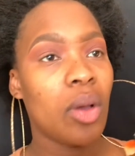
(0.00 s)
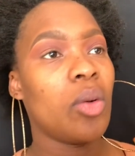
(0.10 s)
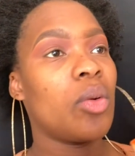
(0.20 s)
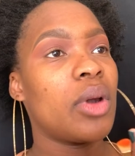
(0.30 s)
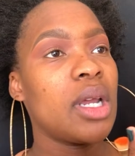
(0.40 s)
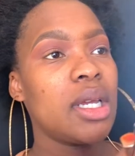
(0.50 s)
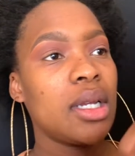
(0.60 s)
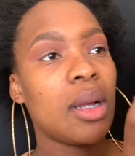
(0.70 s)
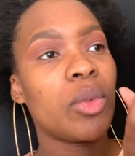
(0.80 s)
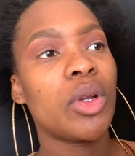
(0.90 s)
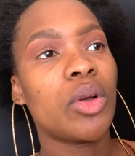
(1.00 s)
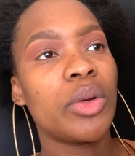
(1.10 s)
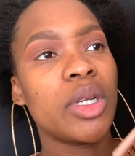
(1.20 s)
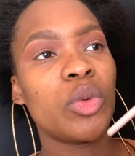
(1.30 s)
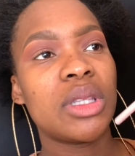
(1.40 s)
All right, I'm gonna go
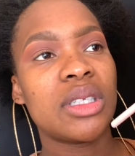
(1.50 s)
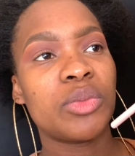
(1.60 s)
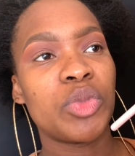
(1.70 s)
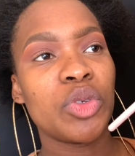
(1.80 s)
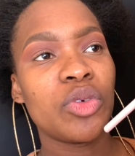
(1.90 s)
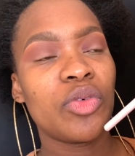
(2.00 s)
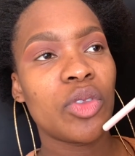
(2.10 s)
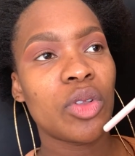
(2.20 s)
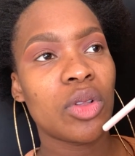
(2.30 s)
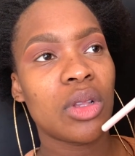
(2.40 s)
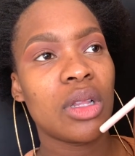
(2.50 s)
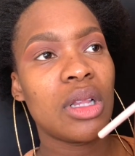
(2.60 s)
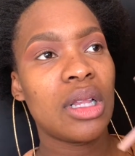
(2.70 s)
in with this beautiful,